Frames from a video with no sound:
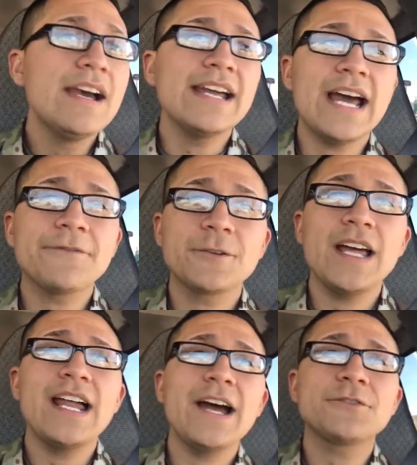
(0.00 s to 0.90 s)
And after
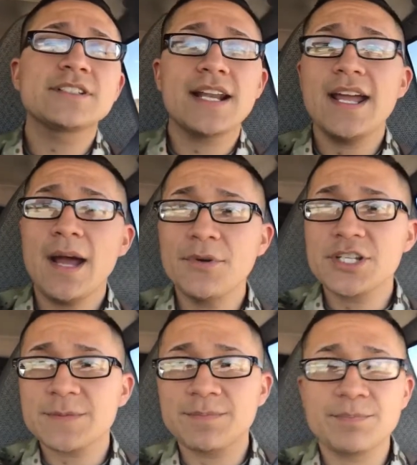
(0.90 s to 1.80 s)
that, after today, I'm gonna
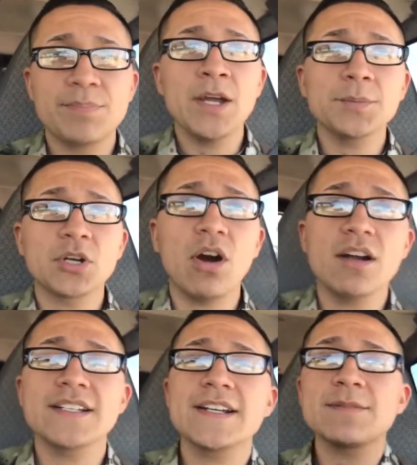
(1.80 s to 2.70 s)
just pick up the
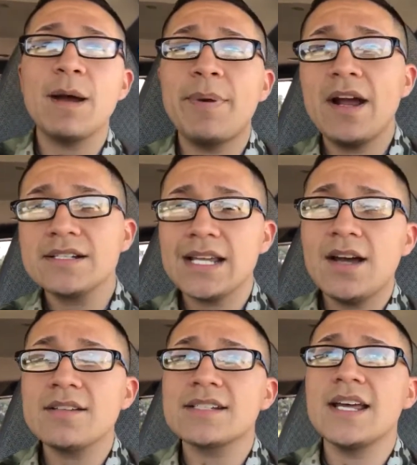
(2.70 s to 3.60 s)
car, take it to my parents'
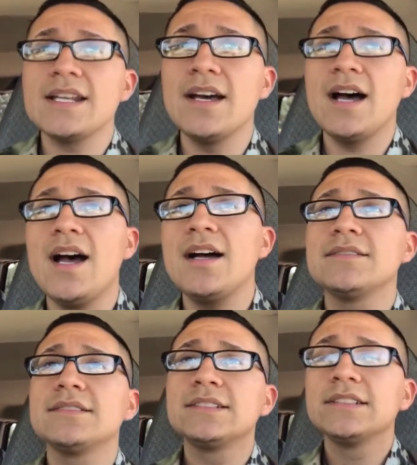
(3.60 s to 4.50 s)
house, and
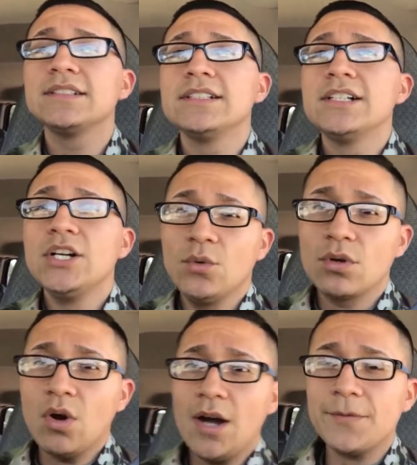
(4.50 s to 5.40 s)

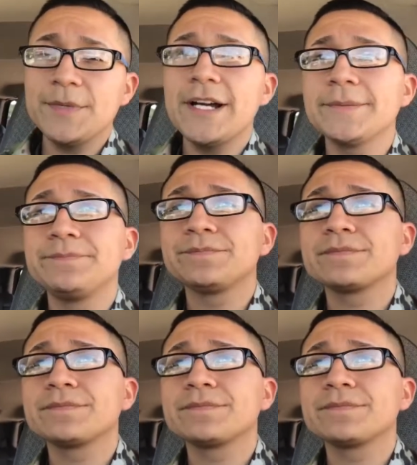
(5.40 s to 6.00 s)
we'll go on from there.